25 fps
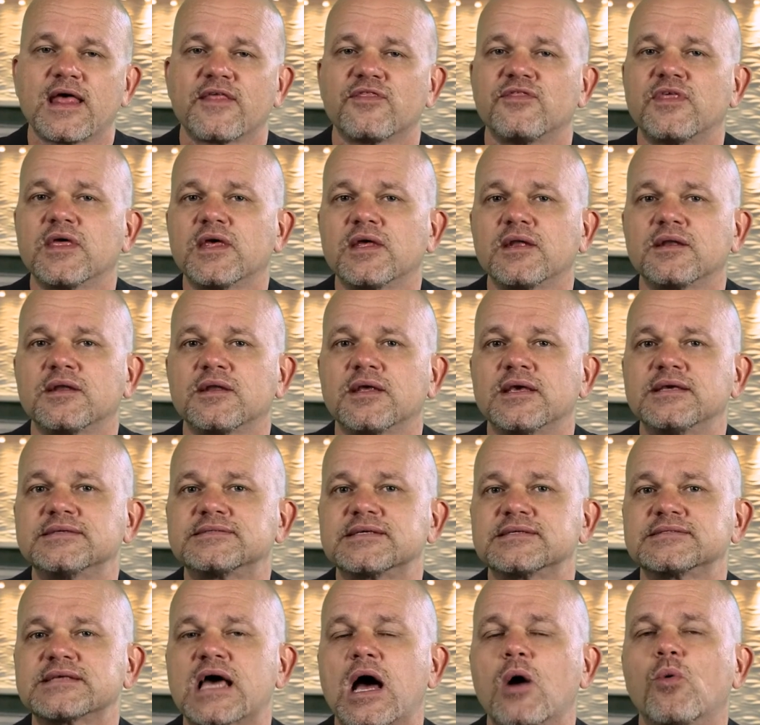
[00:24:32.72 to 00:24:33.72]
Then he
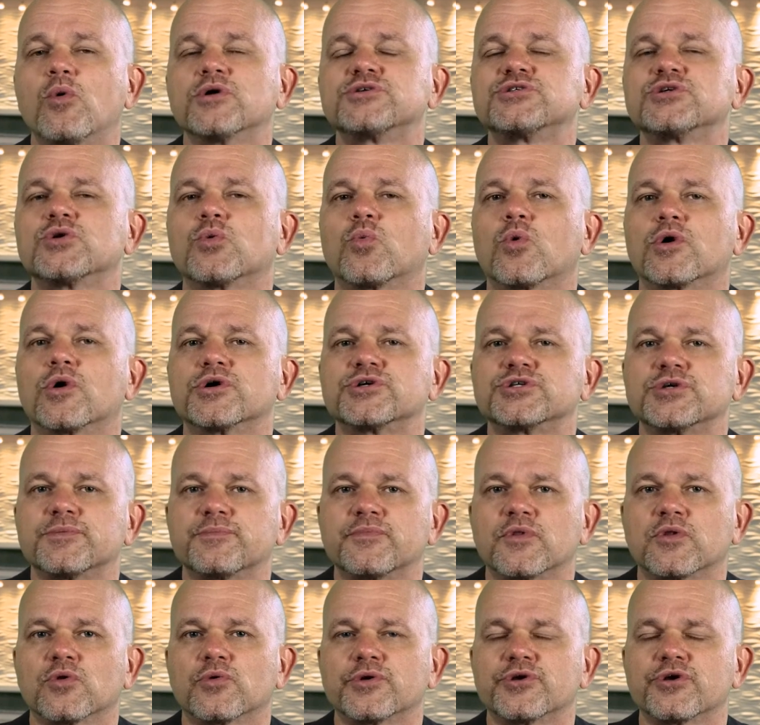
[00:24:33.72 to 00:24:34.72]
says, I want you to worship
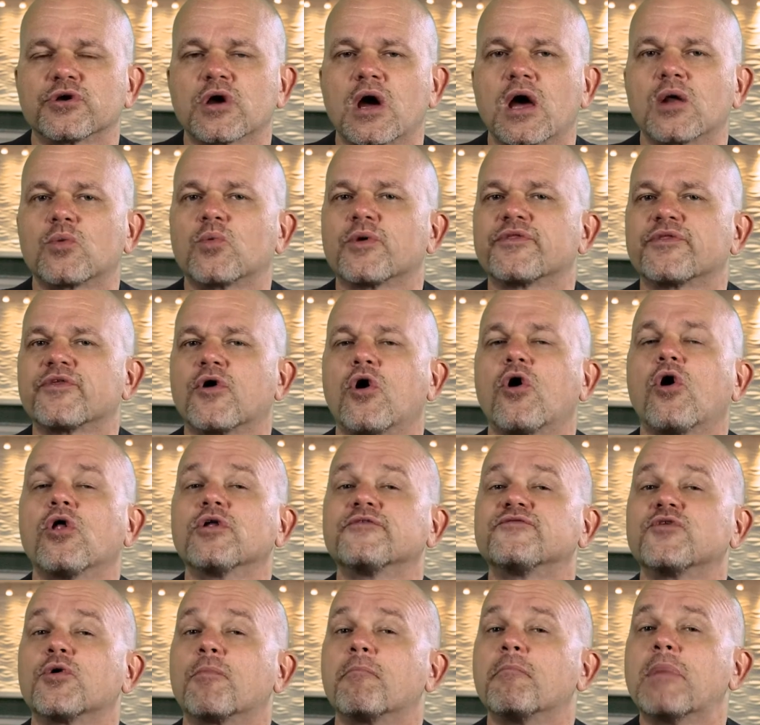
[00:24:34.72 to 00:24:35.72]
the Lord your God with all
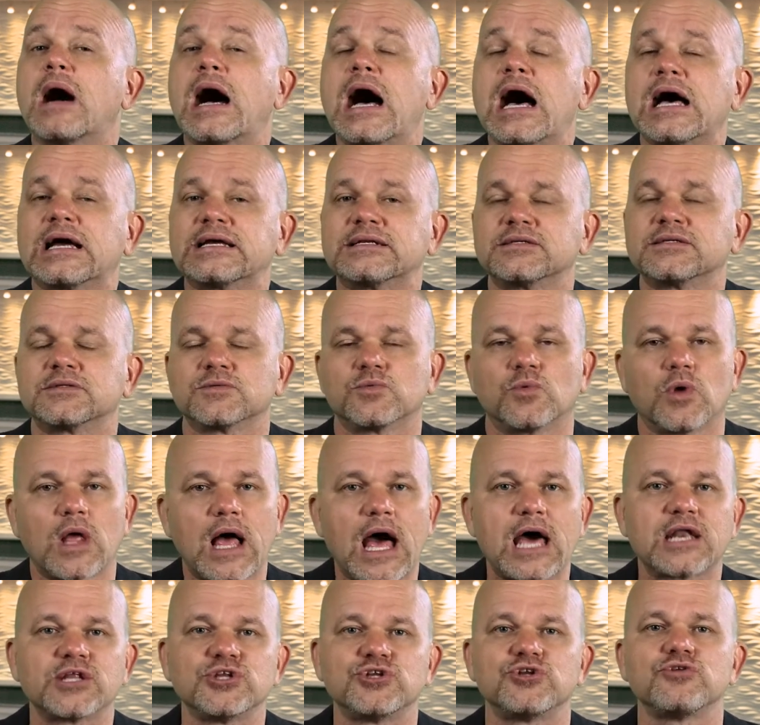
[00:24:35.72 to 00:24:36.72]
of your mind. Well,
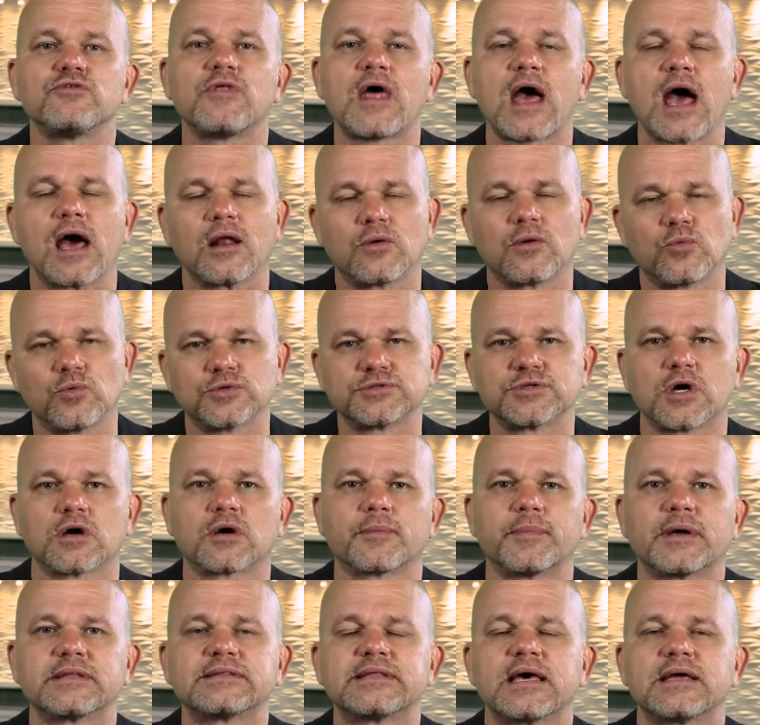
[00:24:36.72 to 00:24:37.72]
how do you do that? We'll talk
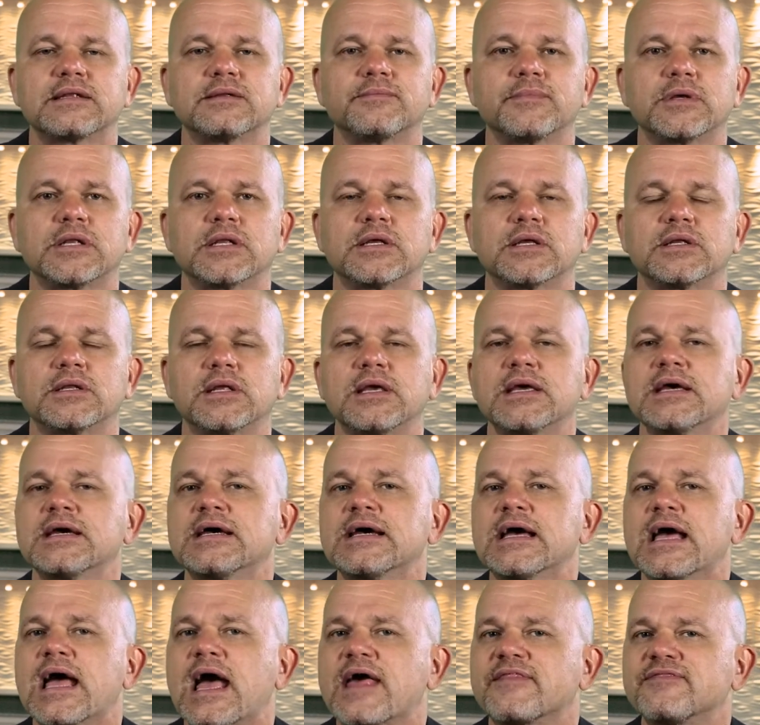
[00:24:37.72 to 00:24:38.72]
about that in a minute.
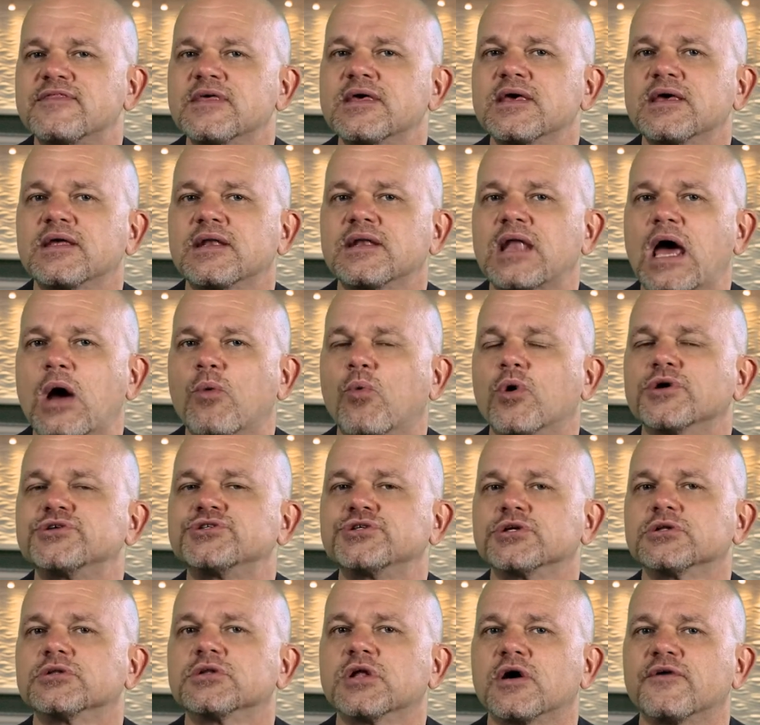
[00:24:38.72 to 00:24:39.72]
And then I want
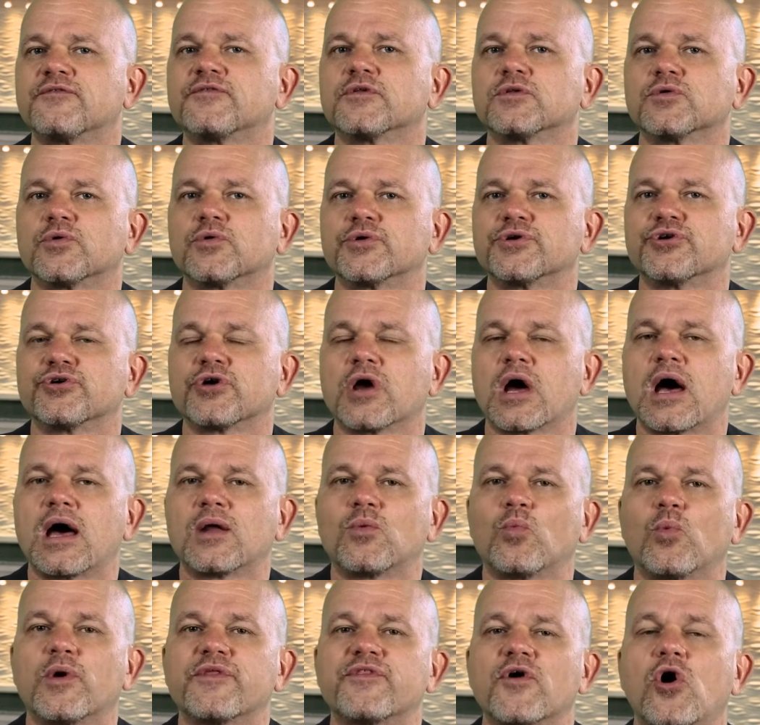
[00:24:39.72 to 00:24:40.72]
you to love the Lord your
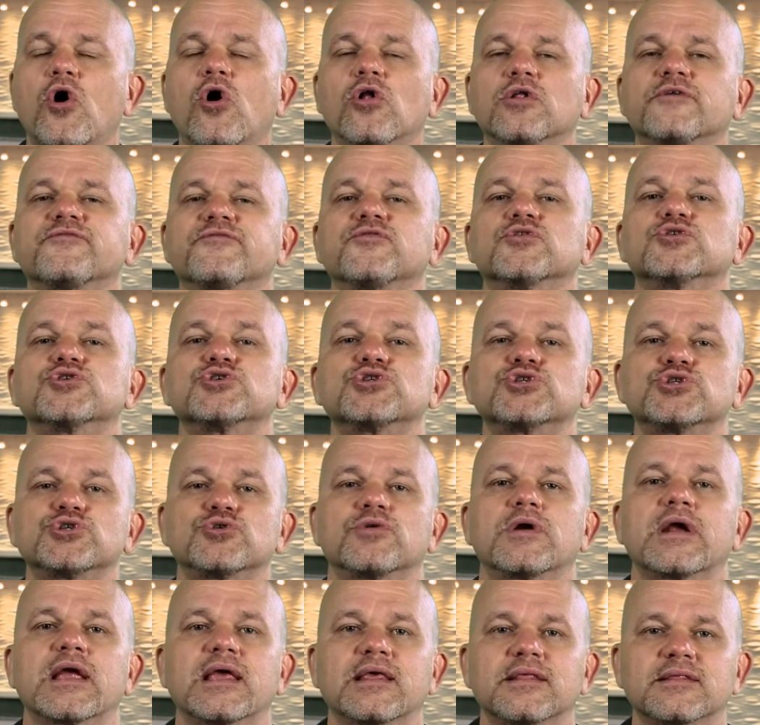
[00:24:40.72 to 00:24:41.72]
God with all of your
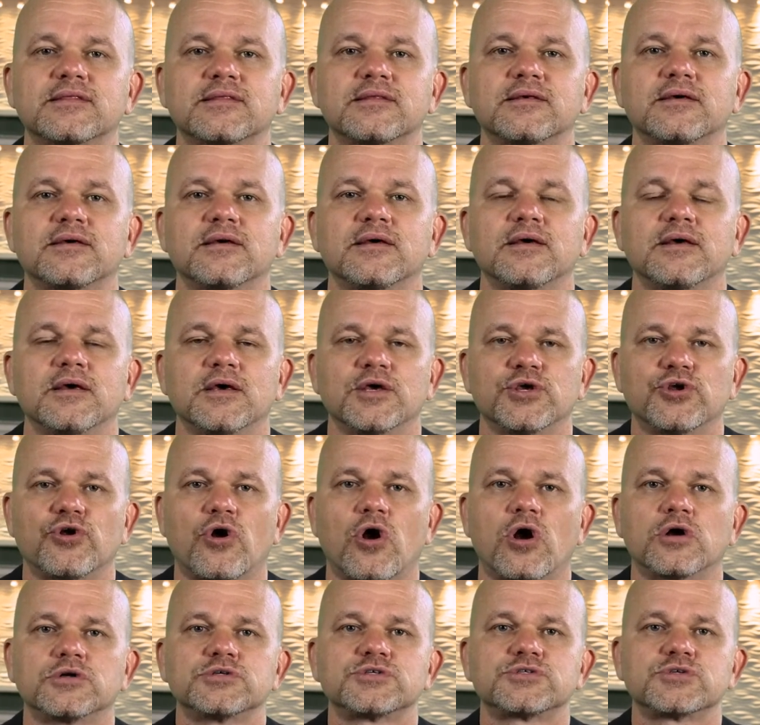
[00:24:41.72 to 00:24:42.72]
strength your
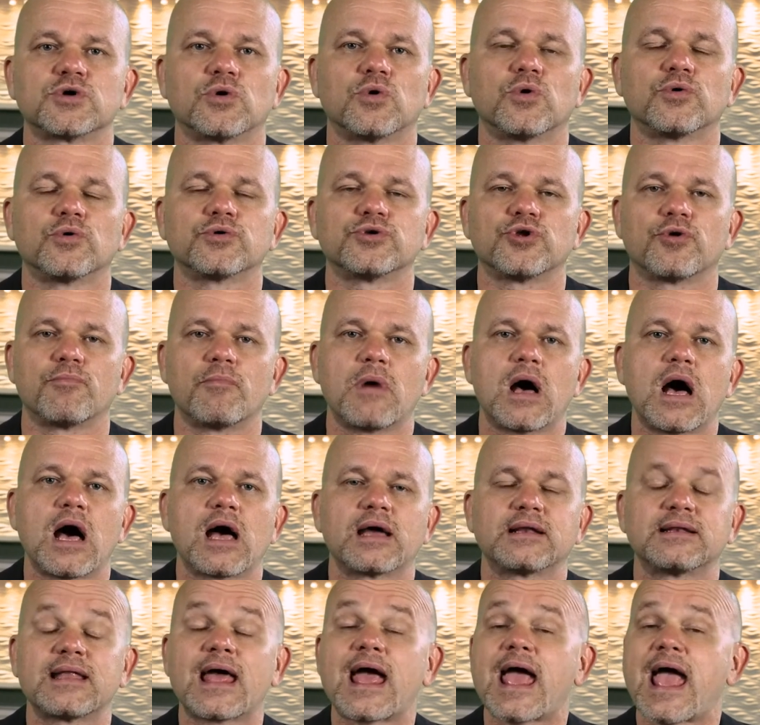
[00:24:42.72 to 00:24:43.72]
heart and soul, your
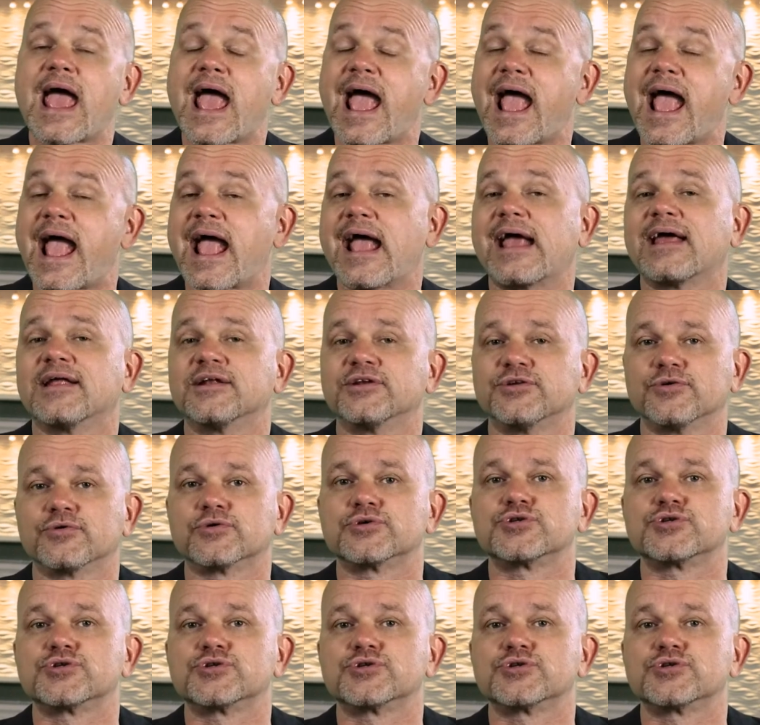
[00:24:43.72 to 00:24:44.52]
mind, and your